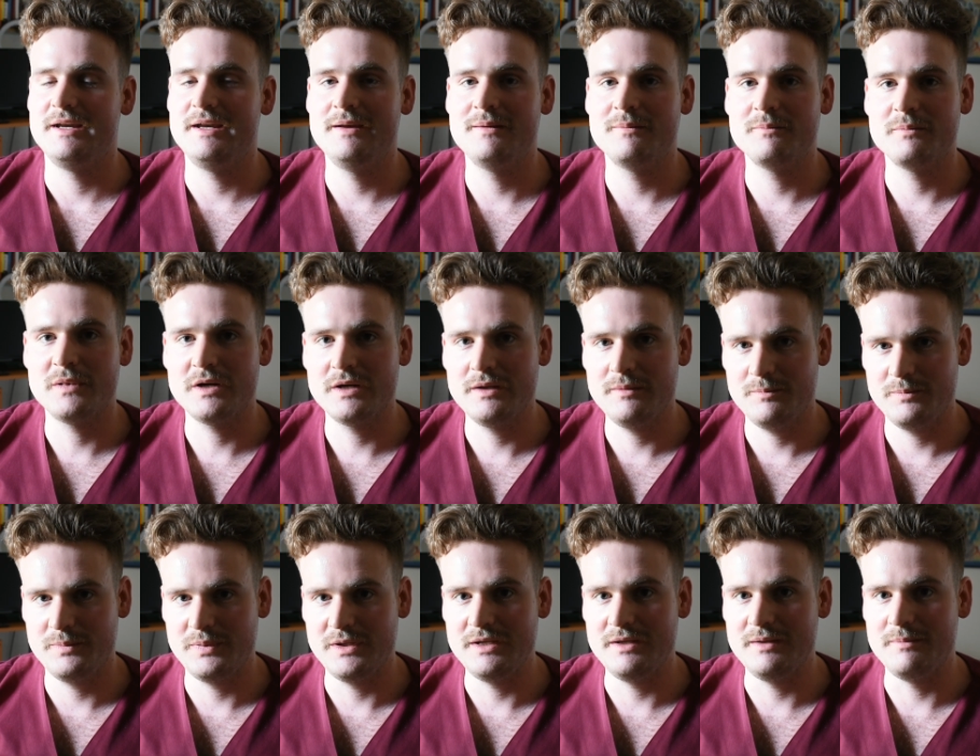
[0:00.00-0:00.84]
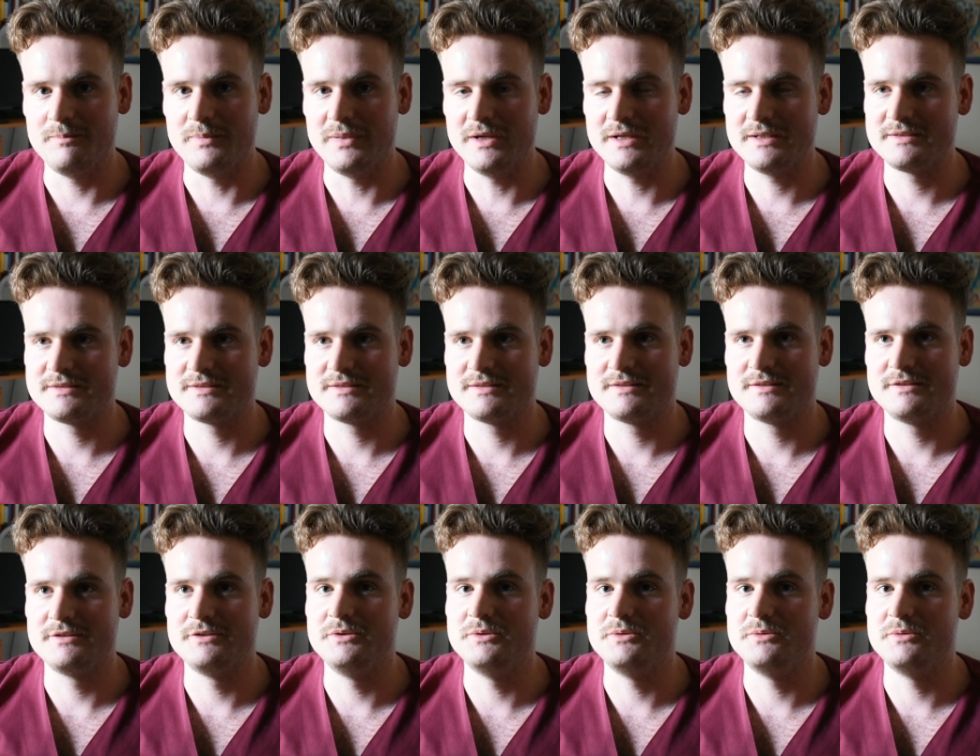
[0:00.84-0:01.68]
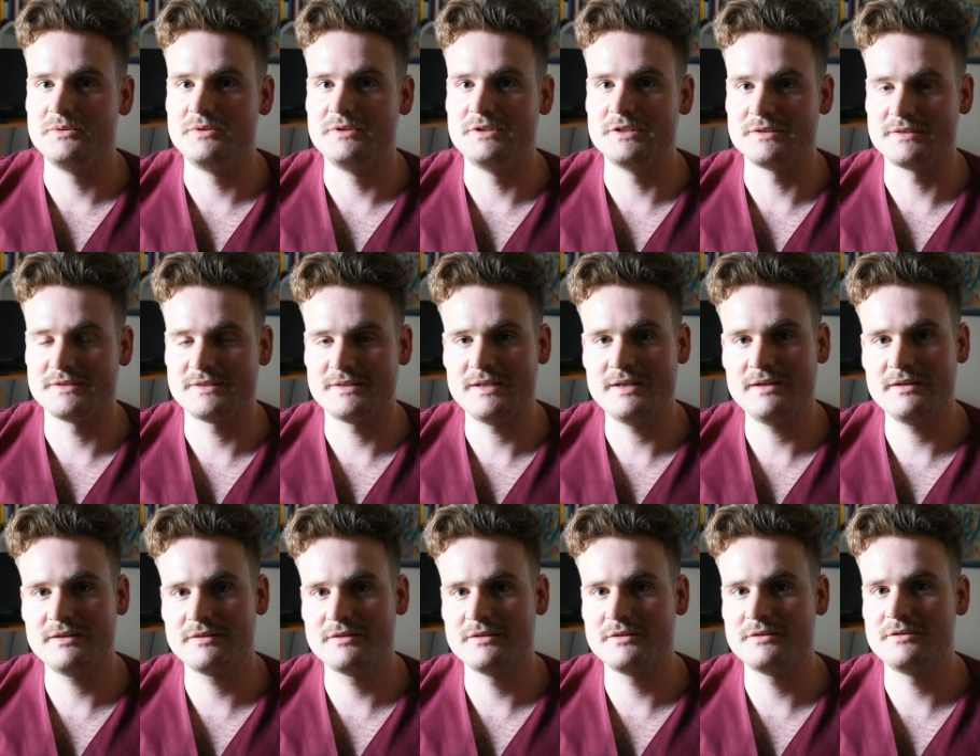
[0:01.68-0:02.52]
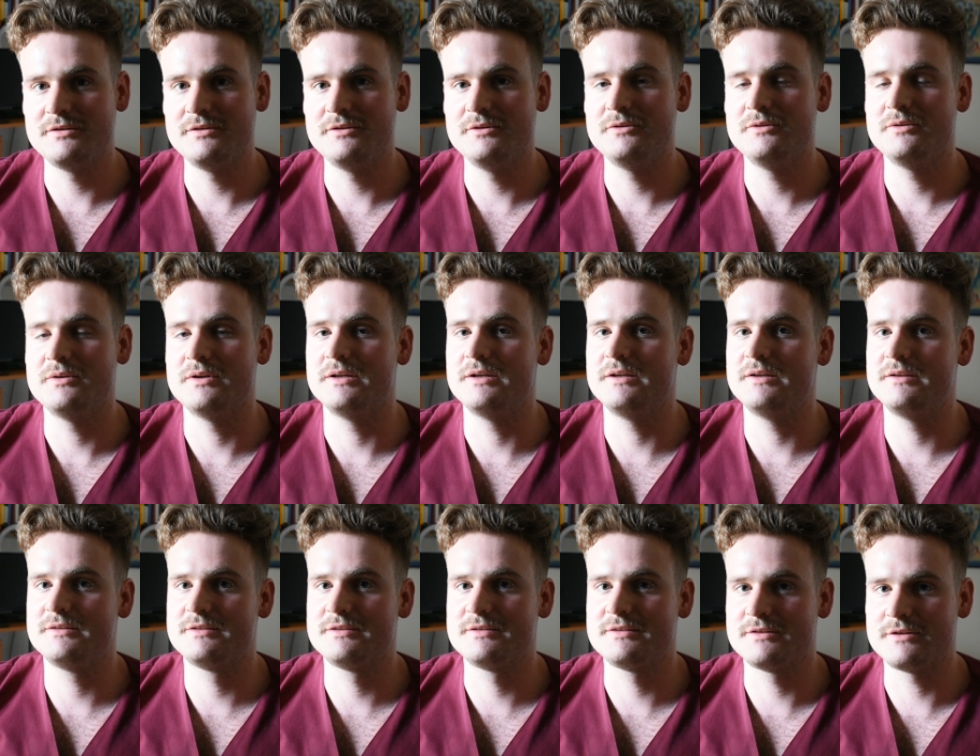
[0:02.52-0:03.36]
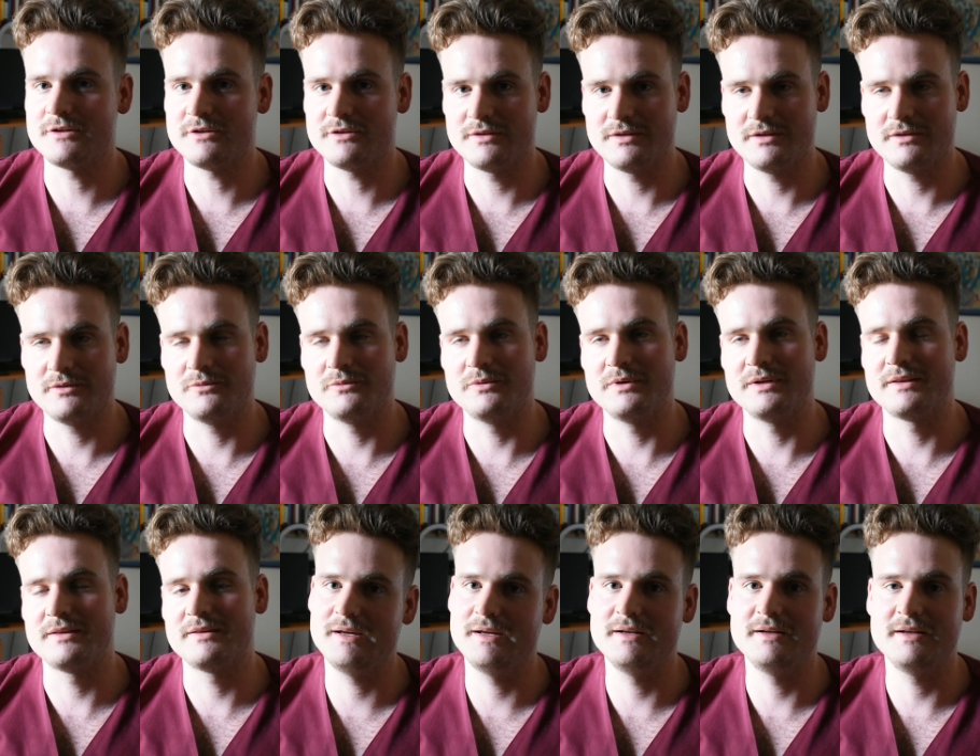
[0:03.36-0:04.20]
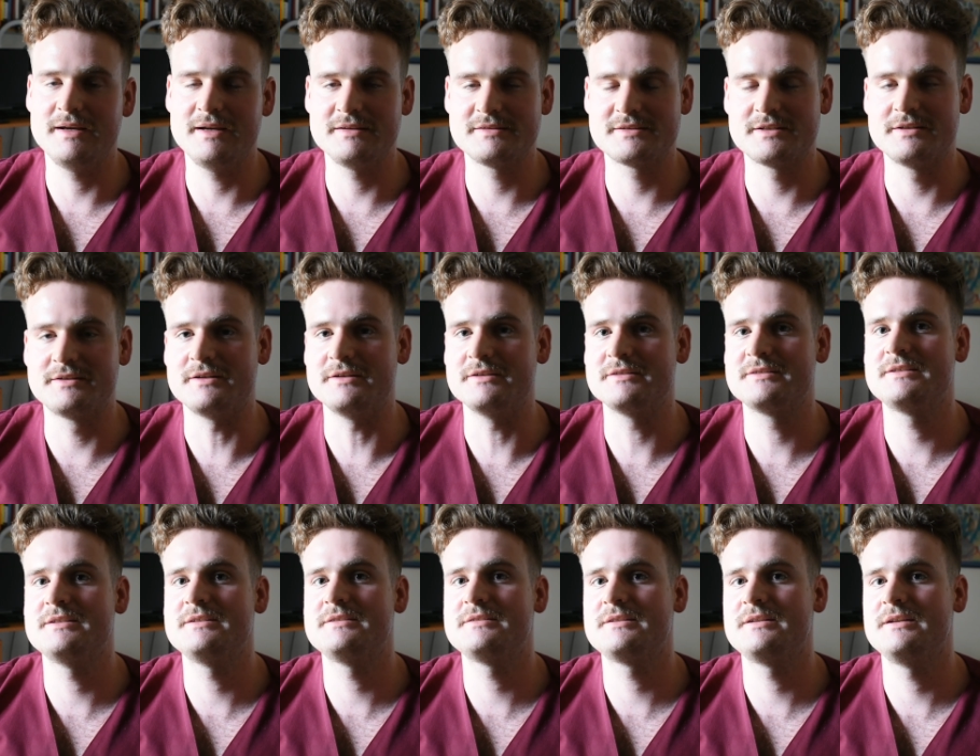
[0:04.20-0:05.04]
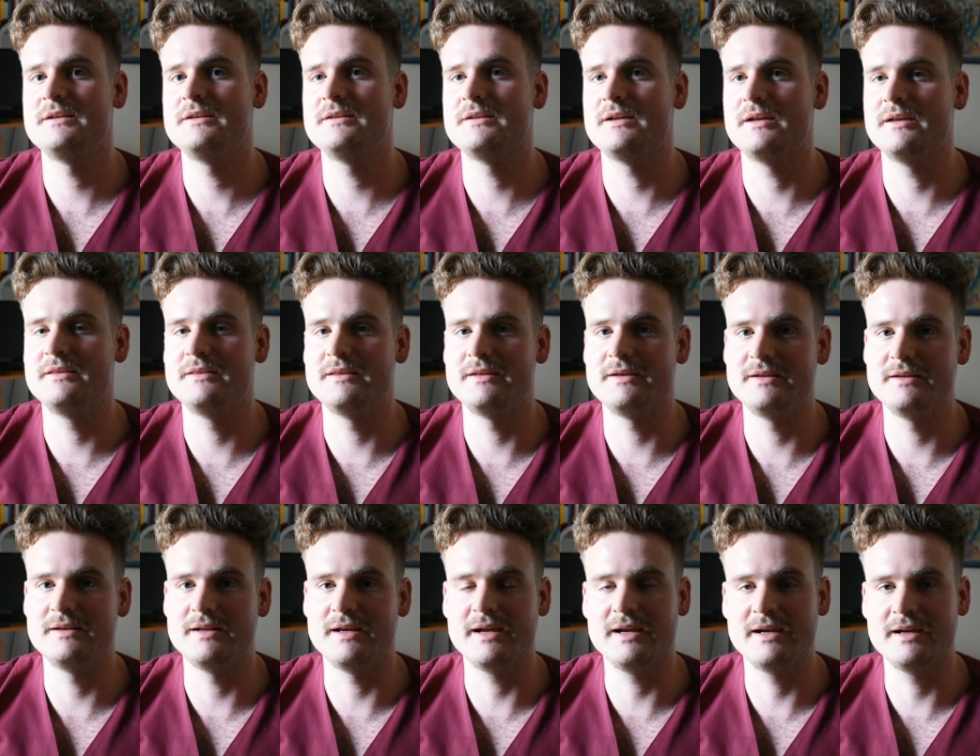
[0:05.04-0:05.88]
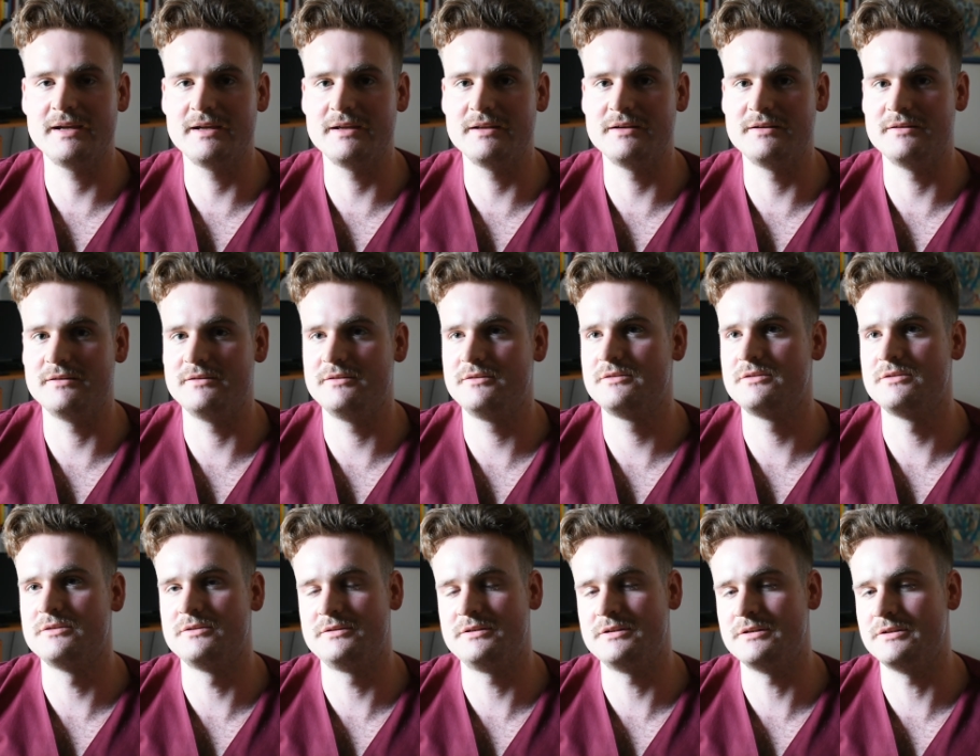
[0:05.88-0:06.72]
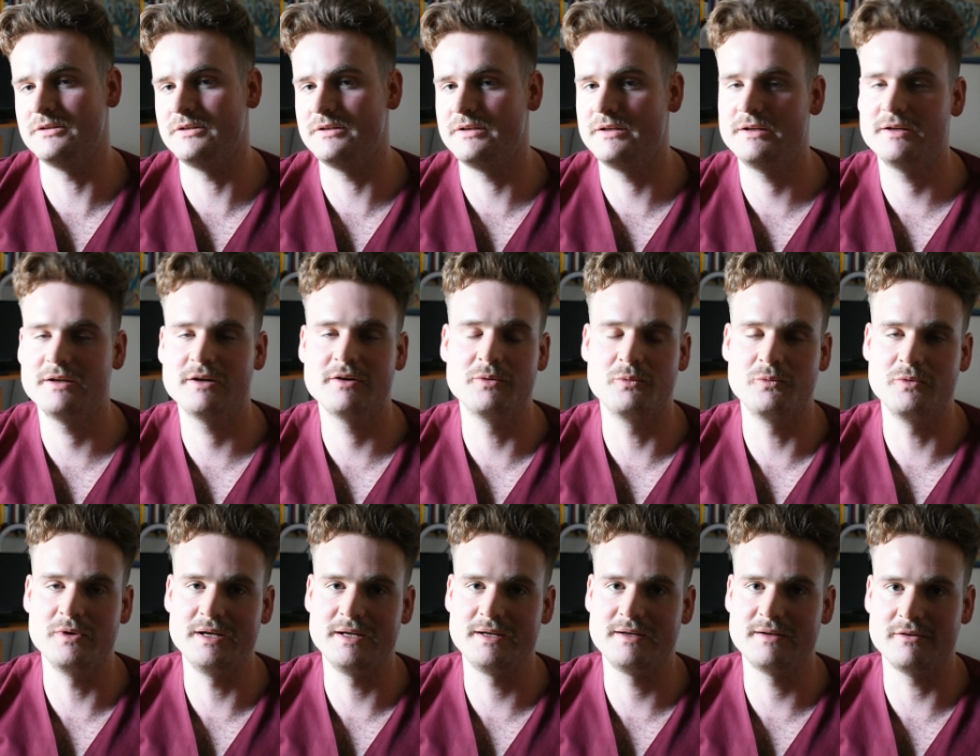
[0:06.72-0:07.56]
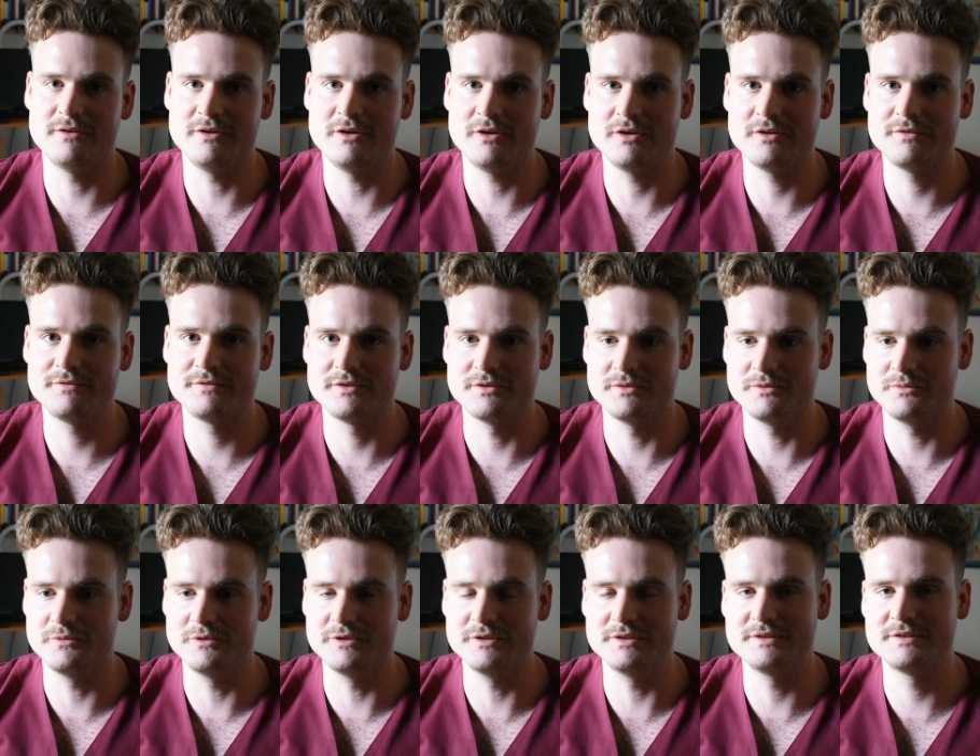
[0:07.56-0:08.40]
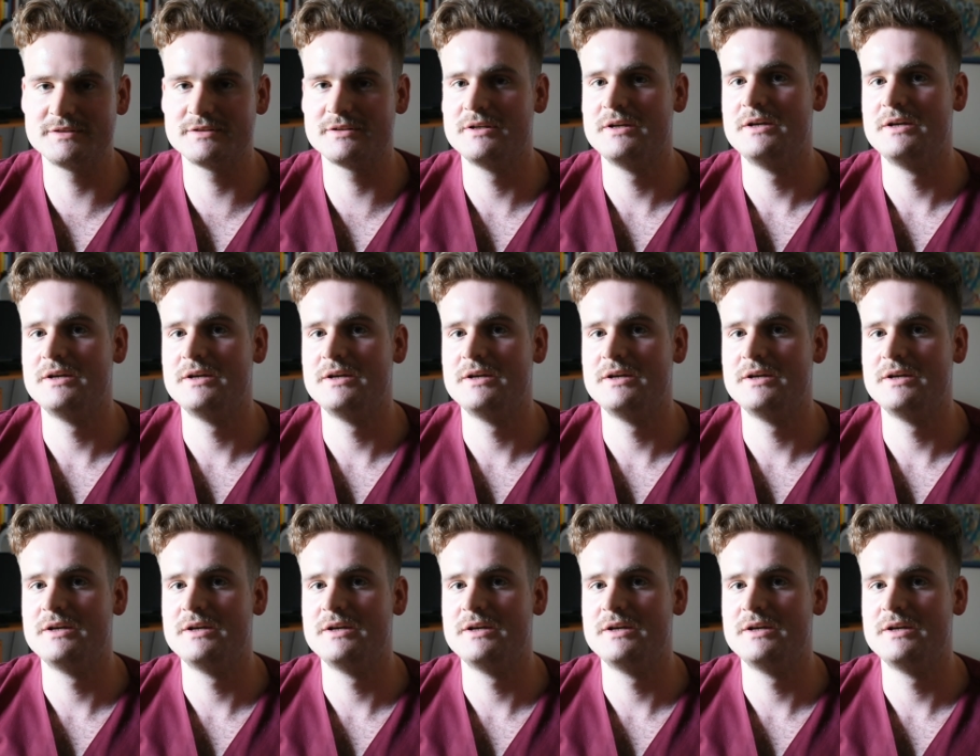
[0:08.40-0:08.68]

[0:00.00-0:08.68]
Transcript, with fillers: it might be best to just take the two, start out with N acetylcysteine and then add T U D C A a week afterwards.